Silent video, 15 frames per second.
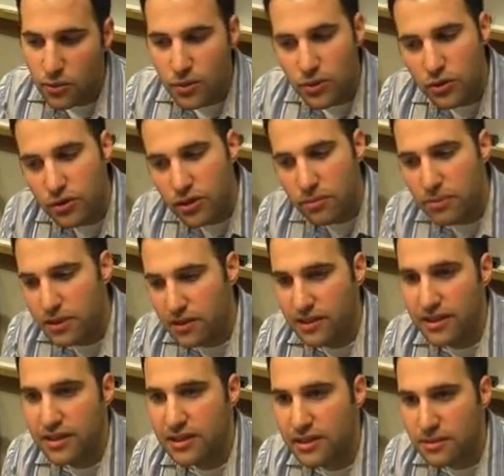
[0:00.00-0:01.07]
you could
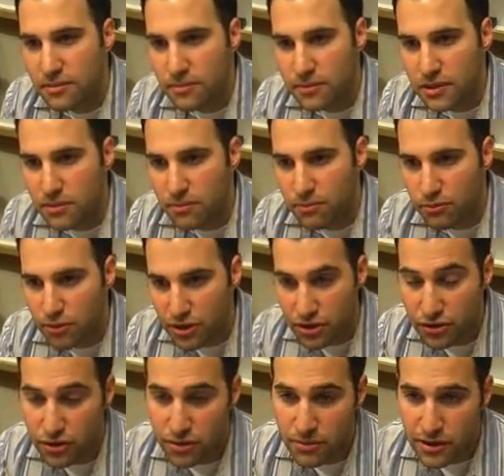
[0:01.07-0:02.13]
build in some
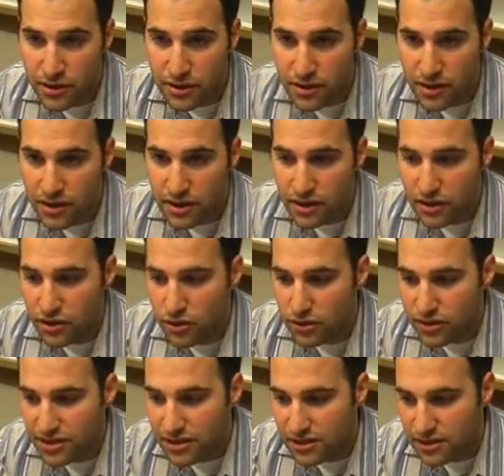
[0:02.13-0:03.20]
predetermined,
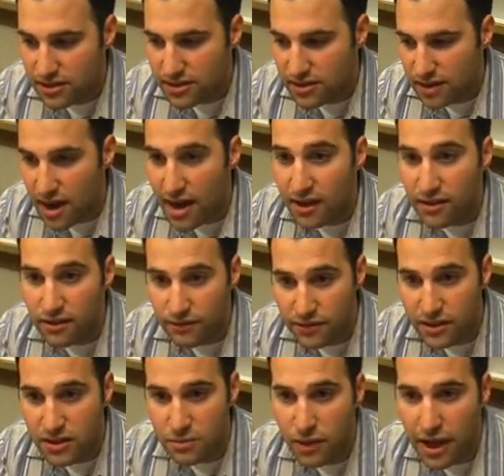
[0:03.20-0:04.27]
style
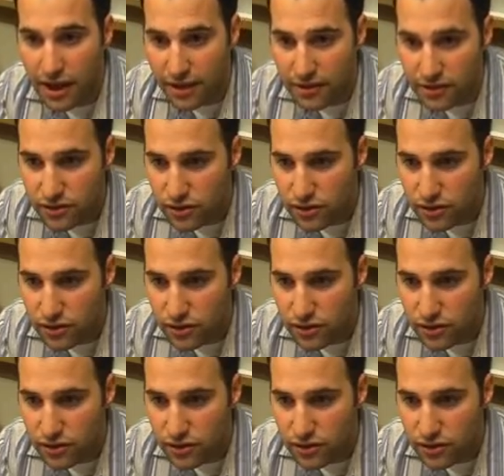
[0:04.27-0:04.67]
of display.